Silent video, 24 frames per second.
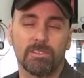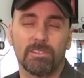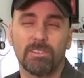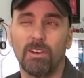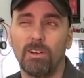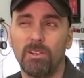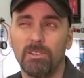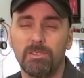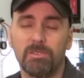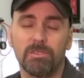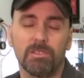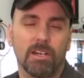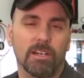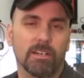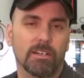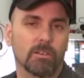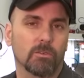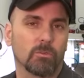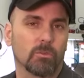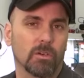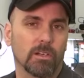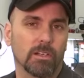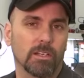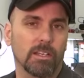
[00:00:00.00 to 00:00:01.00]
It's also not
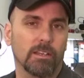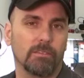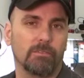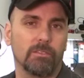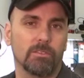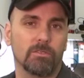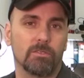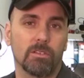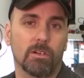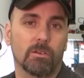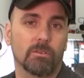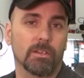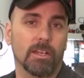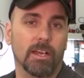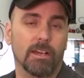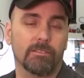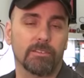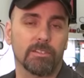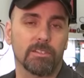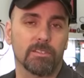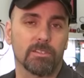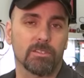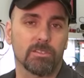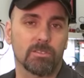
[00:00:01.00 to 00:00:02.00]
going to work if you don't
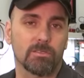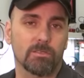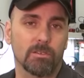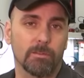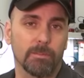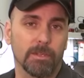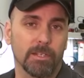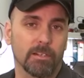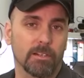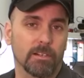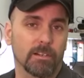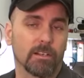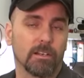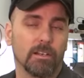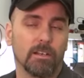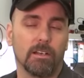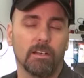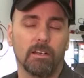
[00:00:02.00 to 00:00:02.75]
have a distributor.